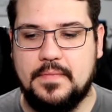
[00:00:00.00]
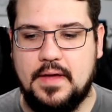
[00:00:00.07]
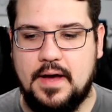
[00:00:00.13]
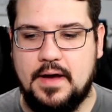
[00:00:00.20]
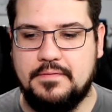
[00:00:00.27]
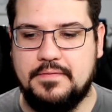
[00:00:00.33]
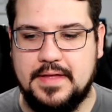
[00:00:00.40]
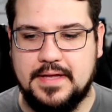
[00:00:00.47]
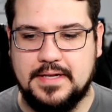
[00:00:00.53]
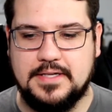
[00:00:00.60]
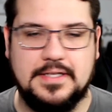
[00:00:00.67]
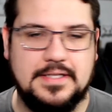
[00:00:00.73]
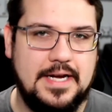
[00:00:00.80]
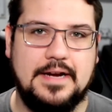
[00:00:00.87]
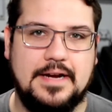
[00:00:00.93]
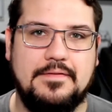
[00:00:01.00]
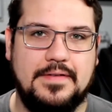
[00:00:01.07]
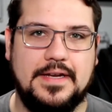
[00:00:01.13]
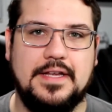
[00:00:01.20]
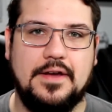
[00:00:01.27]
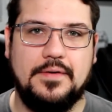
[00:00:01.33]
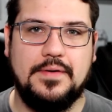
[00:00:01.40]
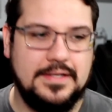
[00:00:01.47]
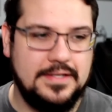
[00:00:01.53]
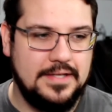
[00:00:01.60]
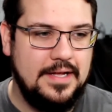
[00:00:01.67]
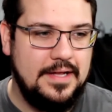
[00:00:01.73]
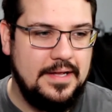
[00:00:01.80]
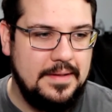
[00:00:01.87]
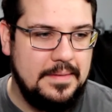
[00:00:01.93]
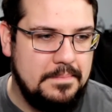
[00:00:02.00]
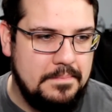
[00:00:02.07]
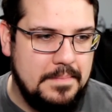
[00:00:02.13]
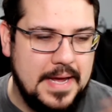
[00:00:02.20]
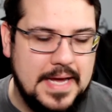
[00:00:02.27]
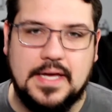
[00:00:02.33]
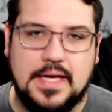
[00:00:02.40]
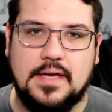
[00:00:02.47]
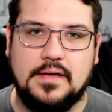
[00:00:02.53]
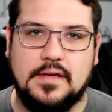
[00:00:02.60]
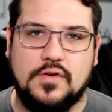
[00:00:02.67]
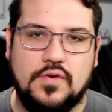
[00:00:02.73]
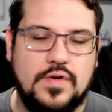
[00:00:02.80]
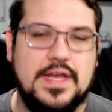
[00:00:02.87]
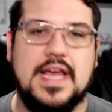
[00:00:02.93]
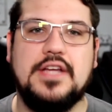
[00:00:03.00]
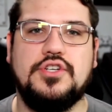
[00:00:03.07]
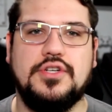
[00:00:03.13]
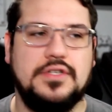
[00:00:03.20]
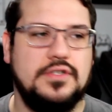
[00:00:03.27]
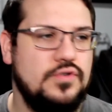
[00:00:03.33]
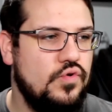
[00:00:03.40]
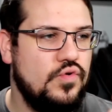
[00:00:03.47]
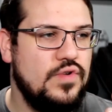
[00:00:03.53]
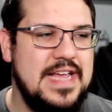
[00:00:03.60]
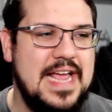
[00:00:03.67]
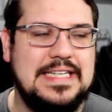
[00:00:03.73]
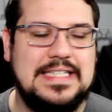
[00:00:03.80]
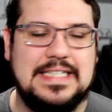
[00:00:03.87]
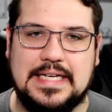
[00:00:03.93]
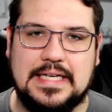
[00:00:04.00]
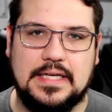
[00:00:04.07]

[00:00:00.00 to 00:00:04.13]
of this entire video is making, creation, creating.